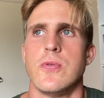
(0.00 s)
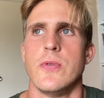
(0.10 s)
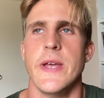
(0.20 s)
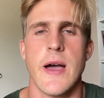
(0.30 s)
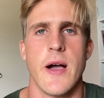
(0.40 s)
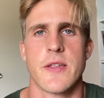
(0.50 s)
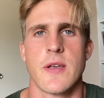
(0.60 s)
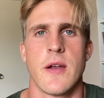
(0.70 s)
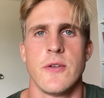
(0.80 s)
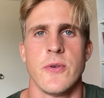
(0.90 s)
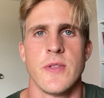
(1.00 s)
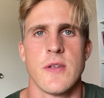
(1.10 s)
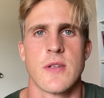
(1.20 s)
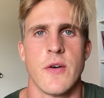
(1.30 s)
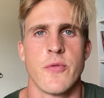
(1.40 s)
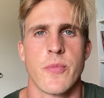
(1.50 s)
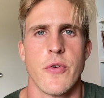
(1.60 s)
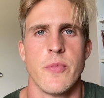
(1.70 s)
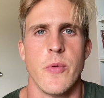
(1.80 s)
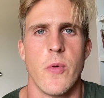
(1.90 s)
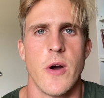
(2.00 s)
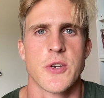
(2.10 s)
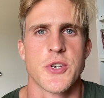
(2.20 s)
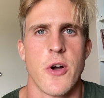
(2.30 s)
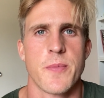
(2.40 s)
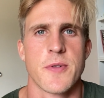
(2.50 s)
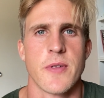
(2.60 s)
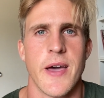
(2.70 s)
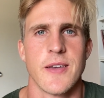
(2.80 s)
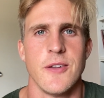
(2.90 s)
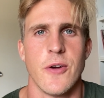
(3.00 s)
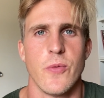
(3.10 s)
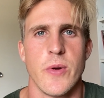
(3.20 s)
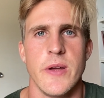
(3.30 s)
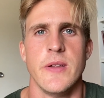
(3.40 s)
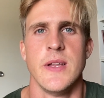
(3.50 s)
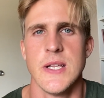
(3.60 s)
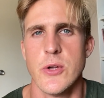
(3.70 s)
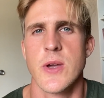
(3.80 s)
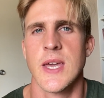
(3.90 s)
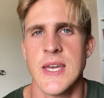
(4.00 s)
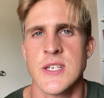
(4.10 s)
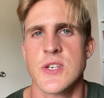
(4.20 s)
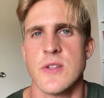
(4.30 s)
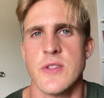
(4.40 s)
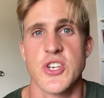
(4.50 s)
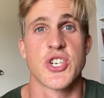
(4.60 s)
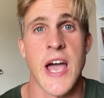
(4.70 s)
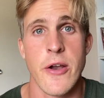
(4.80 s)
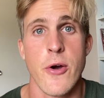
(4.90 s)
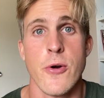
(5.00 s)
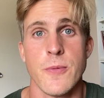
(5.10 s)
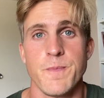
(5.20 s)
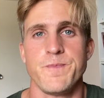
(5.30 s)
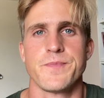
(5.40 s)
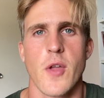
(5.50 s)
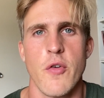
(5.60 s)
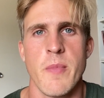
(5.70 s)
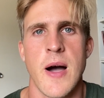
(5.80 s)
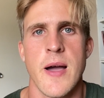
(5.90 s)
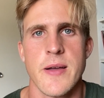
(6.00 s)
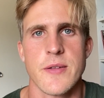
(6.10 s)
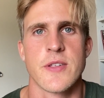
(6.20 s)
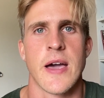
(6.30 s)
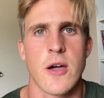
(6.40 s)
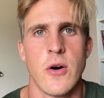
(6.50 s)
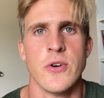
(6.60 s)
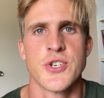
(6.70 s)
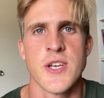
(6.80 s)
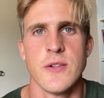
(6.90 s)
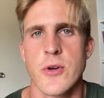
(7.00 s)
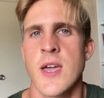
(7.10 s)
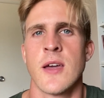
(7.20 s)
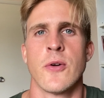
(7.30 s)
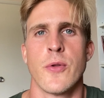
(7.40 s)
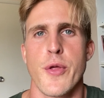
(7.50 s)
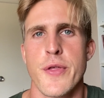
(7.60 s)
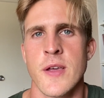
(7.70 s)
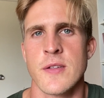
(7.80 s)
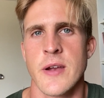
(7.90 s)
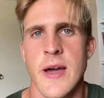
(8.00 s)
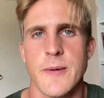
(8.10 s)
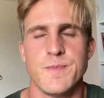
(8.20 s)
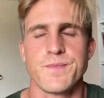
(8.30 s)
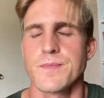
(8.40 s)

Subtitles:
yeah, I started doing these self-improvement workshops, like, you know, really looking into the shadow of my psychology, looking at all the things that I